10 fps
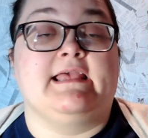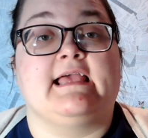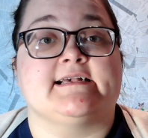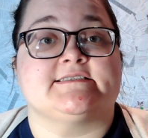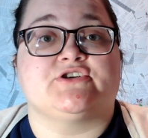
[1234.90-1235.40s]

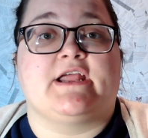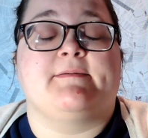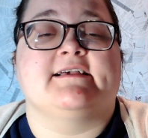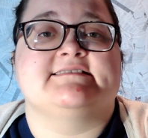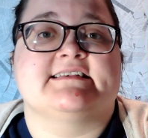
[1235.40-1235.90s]
yesterday,
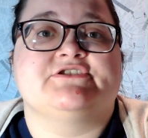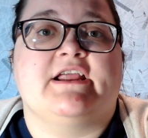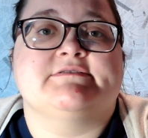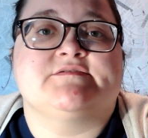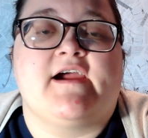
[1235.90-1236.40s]
because
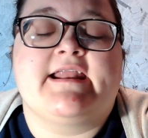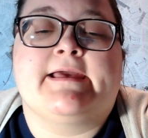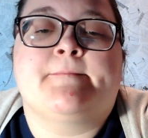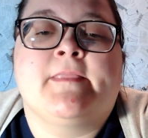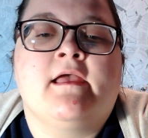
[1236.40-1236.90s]
yesterday was
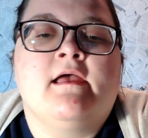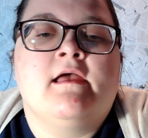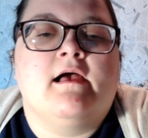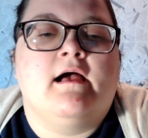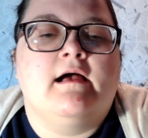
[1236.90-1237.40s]
Friday.
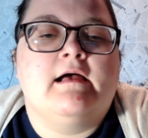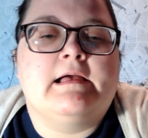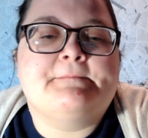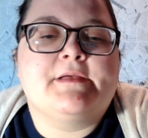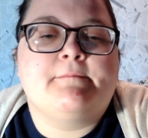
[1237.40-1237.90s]

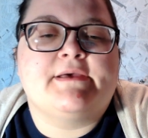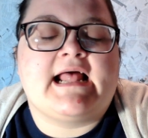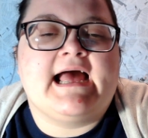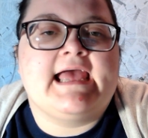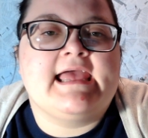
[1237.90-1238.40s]
But
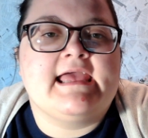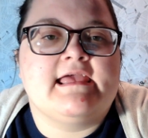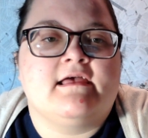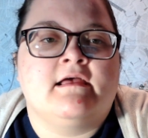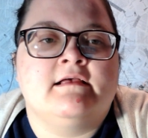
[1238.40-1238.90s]

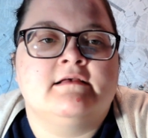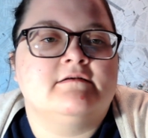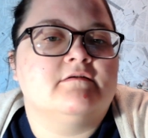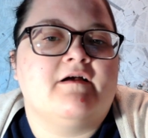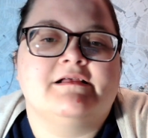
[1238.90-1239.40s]
I
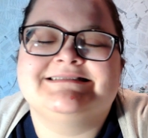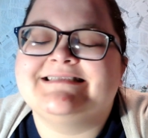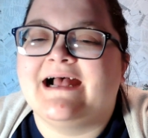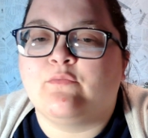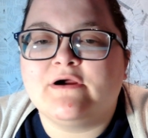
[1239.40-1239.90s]

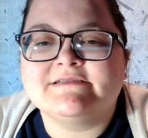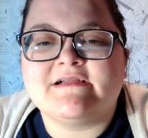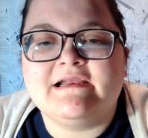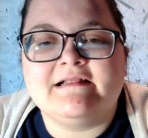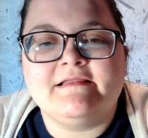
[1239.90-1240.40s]
worked
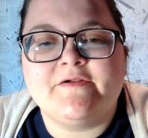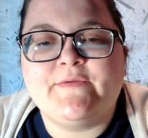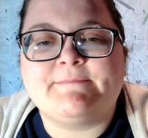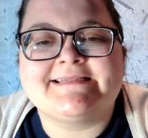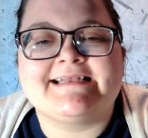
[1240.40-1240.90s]
on it a little
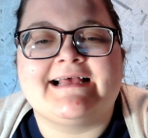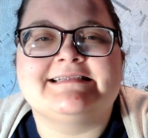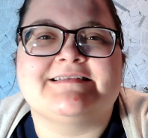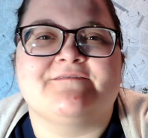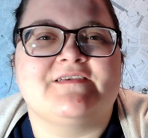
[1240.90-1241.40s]
bit, but then I
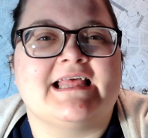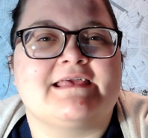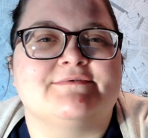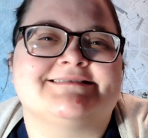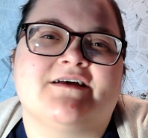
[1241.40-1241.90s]
didn't feel like
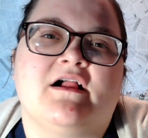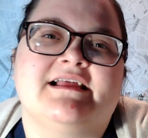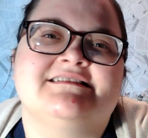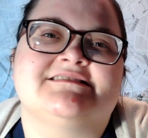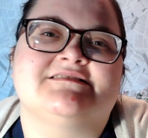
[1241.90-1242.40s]
it was
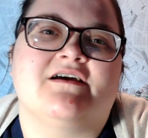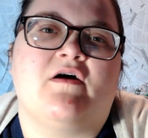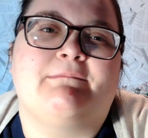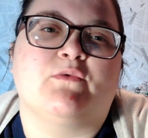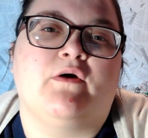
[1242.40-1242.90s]
solid, so
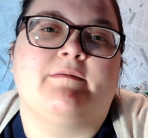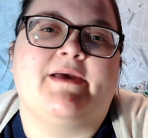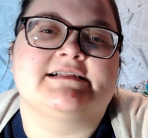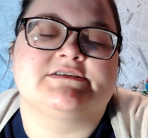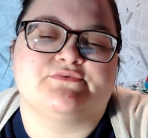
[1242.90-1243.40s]
I'm going
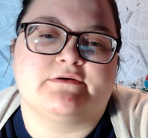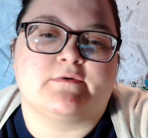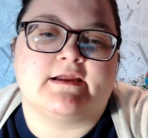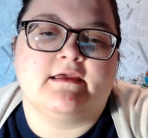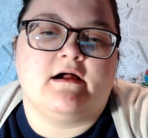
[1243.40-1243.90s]
back to
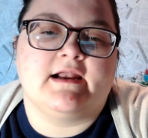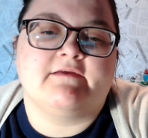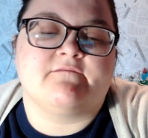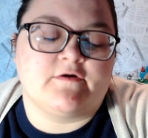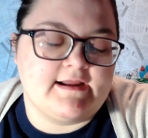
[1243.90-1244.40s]
reworking on
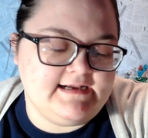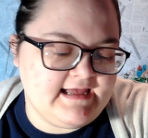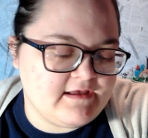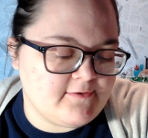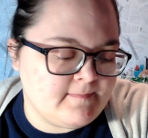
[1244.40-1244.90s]
it for right
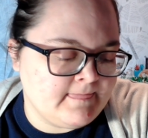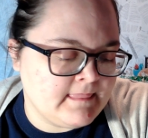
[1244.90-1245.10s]
now.